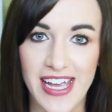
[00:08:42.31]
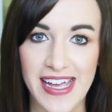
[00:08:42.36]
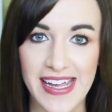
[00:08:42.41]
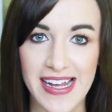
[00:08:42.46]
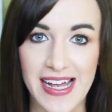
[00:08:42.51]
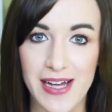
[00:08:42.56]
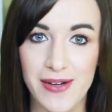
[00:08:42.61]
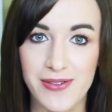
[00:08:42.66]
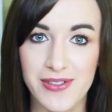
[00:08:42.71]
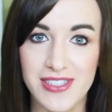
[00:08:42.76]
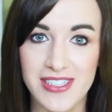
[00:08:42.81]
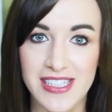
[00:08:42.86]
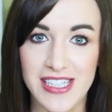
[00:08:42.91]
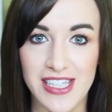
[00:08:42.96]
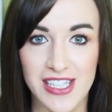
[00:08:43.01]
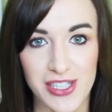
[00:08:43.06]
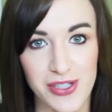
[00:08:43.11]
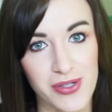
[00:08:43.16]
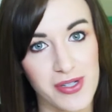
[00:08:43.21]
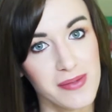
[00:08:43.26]
and I will see
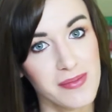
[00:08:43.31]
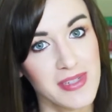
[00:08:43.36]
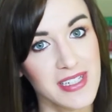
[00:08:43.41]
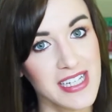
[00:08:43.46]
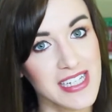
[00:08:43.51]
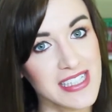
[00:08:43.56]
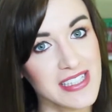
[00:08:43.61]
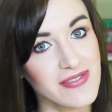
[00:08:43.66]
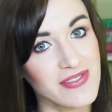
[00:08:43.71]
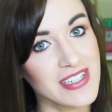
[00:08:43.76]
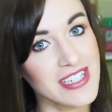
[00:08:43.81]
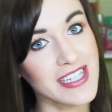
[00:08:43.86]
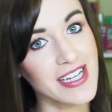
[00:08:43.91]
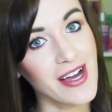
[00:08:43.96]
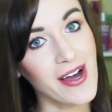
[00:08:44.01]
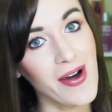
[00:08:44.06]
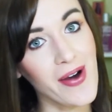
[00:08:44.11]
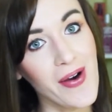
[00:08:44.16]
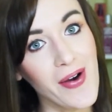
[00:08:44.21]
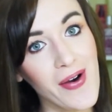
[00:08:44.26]
you in my next
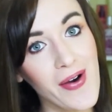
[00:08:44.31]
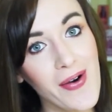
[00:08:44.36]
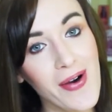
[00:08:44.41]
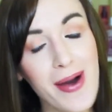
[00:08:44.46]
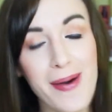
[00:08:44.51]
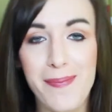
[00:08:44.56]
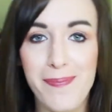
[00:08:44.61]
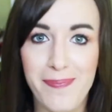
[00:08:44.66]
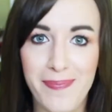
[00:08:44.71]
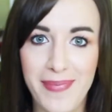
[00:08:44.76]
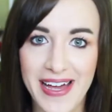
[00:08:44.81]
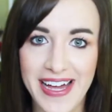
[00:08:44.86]
video.